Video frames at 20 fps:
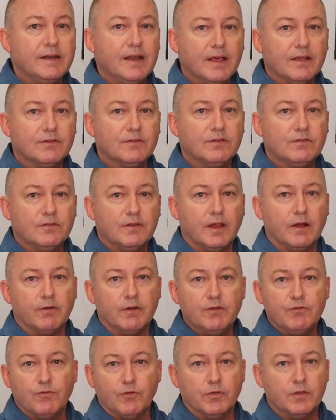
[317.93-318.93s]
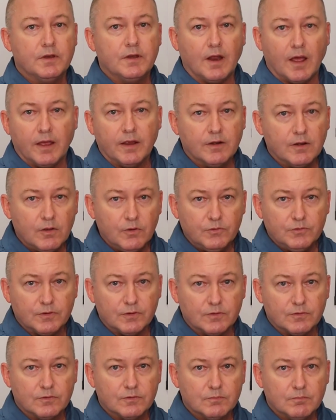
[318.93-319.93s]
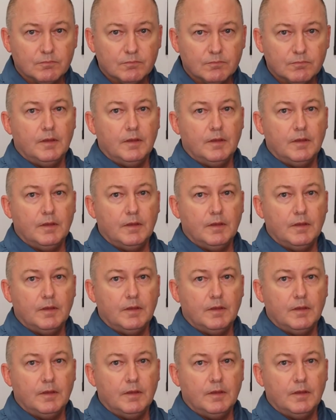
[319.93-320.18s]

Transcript: necessary for the diagnosis.